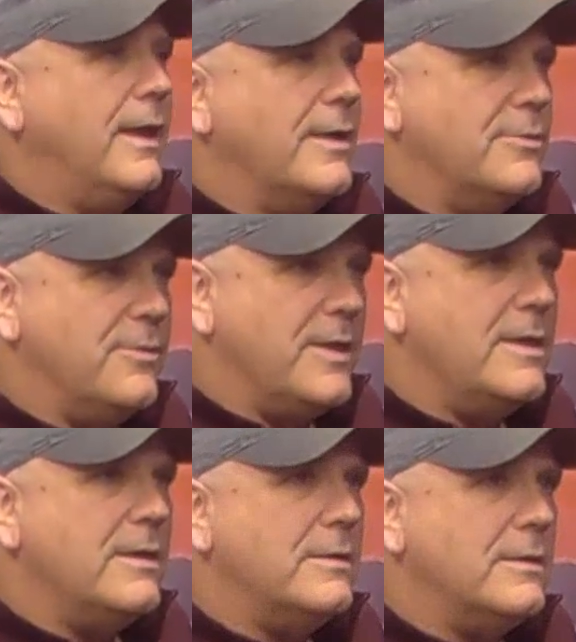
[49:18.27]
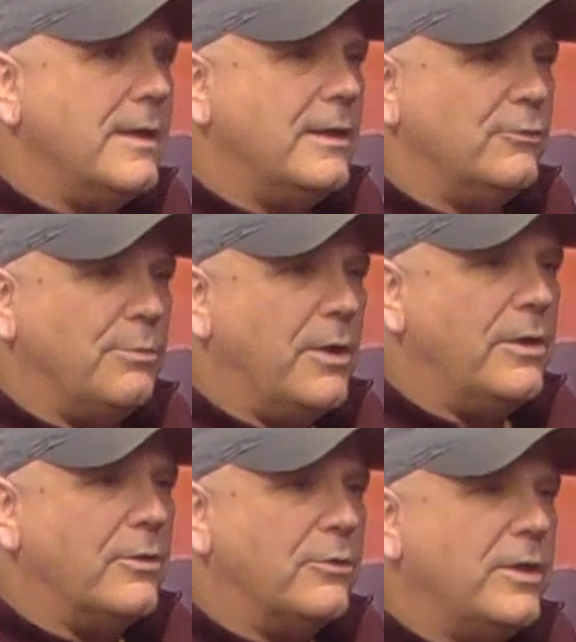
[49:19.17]
And then at his
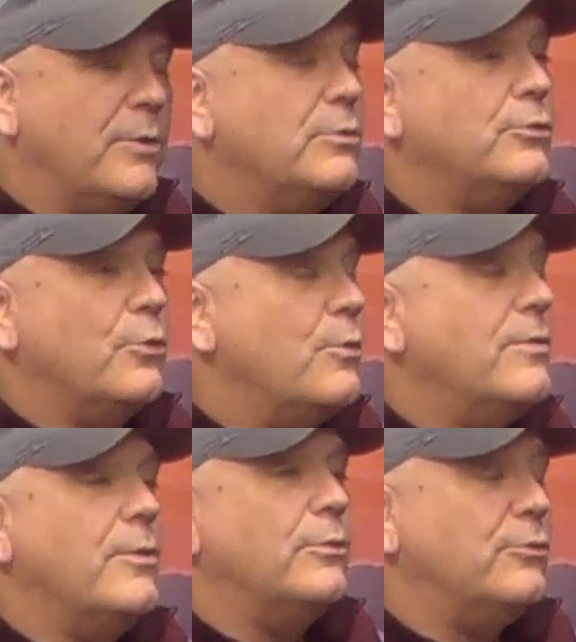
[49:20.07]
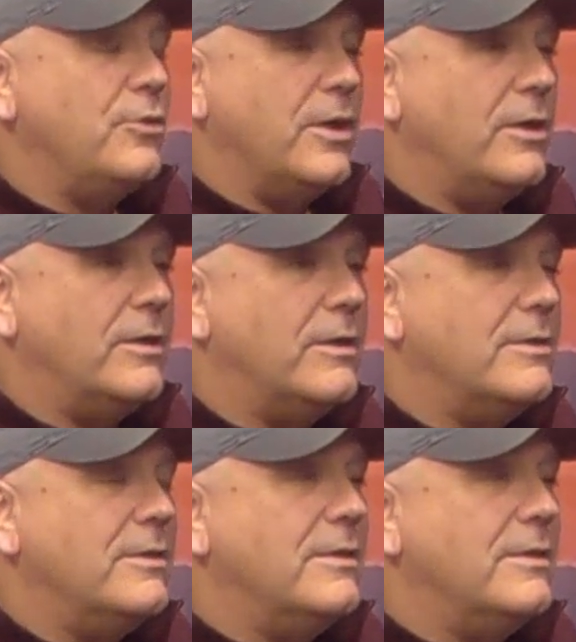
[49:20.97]
burial, he was the one that was there